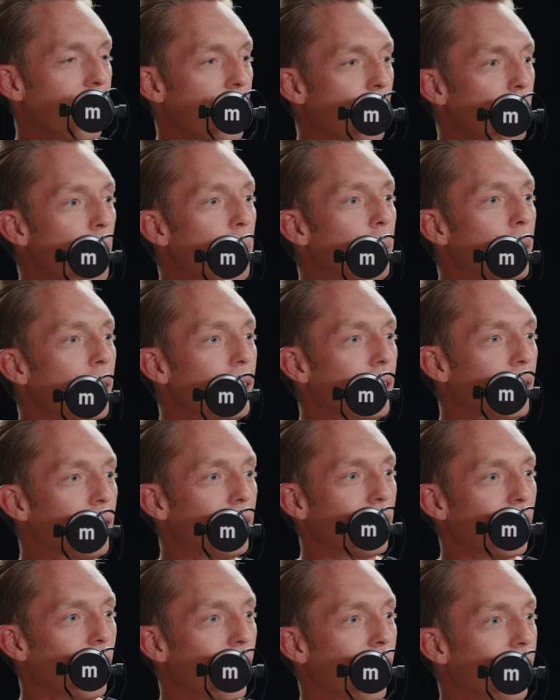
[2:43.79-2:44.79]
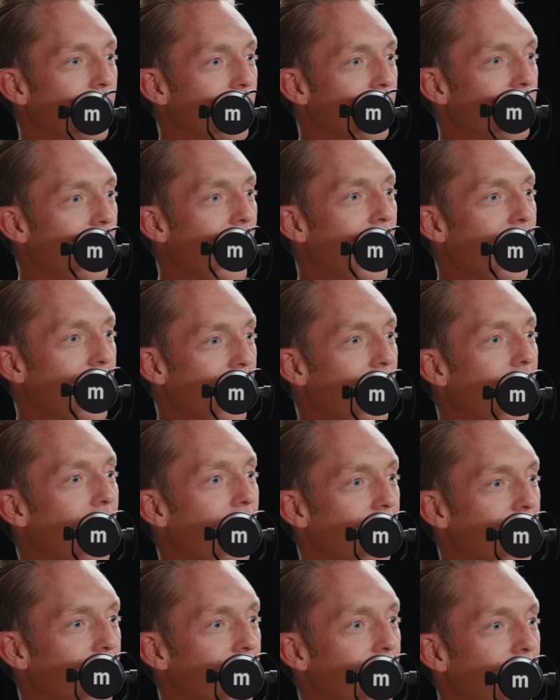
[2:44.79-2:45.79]
The memories are inside
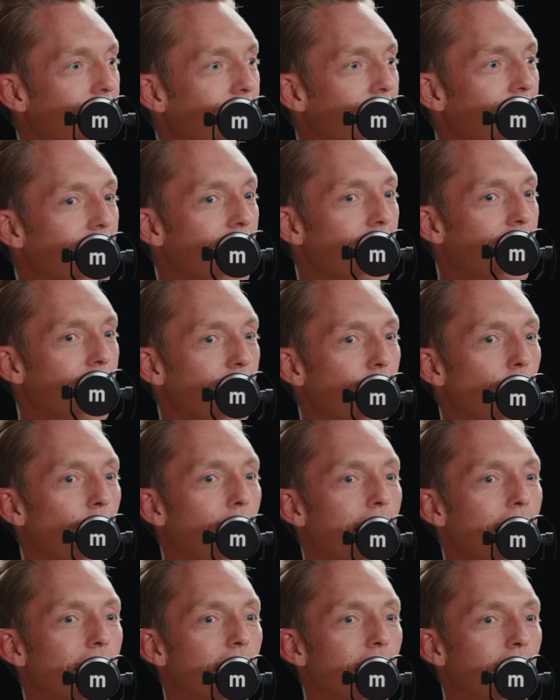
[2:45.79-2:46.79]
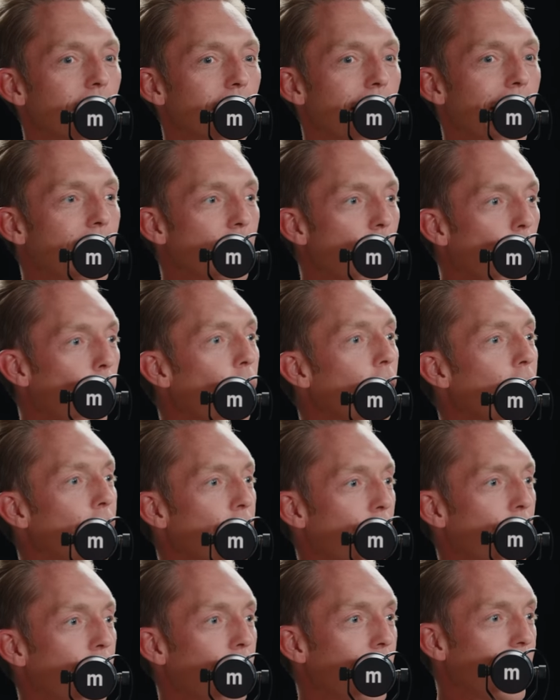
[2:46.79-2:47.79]
us. Mm-hmm. And so I could let go
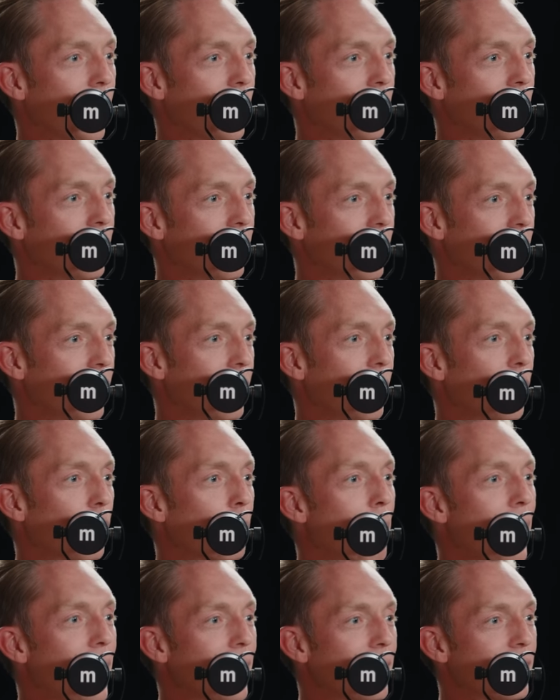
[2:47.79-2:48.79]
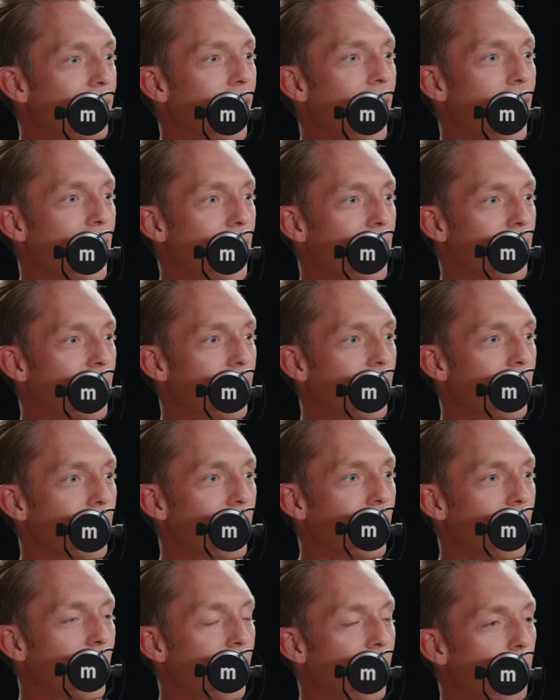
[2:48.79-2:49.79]
of the things and still maintain
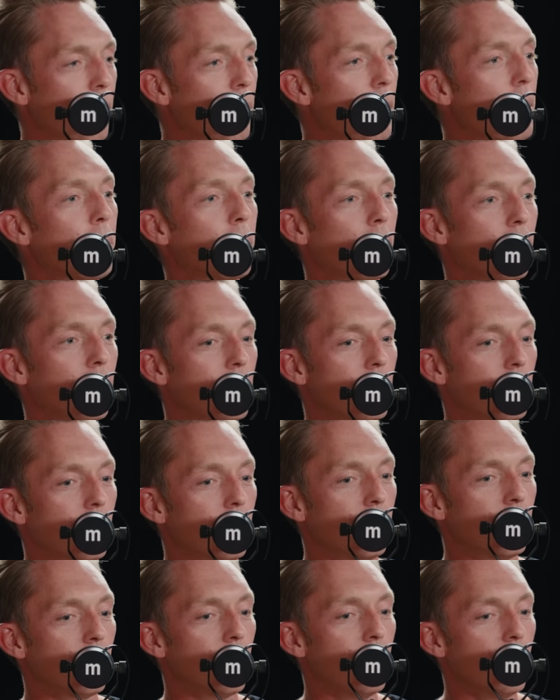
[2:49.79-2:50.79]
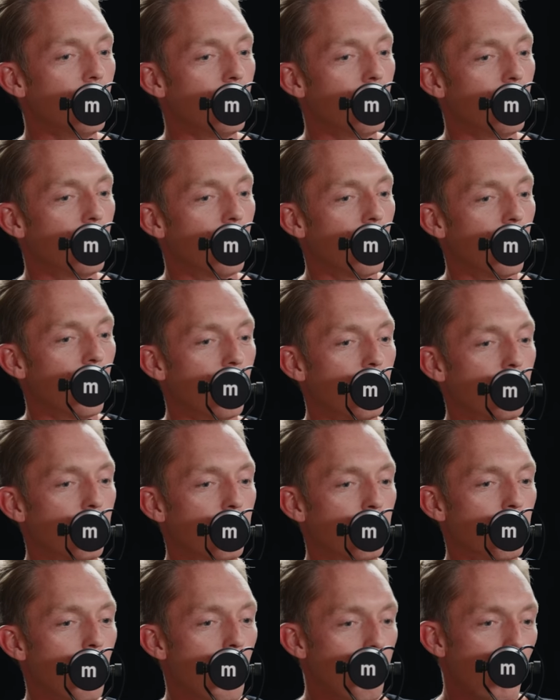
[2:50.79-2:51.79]
the memories
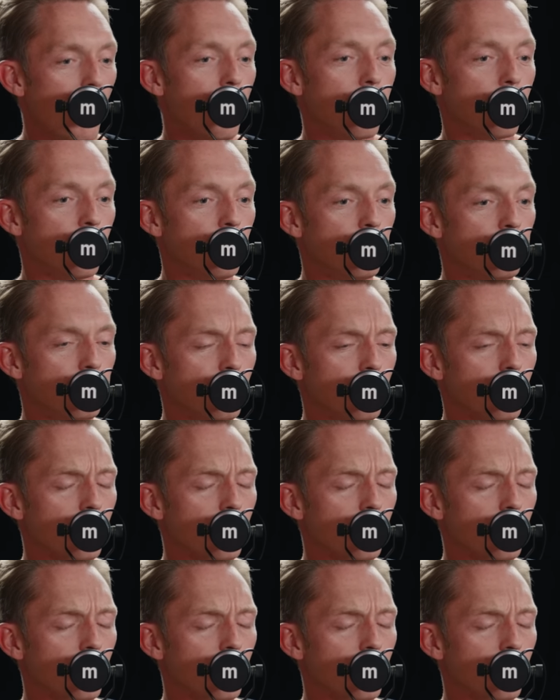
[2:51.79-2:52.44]
of my mother.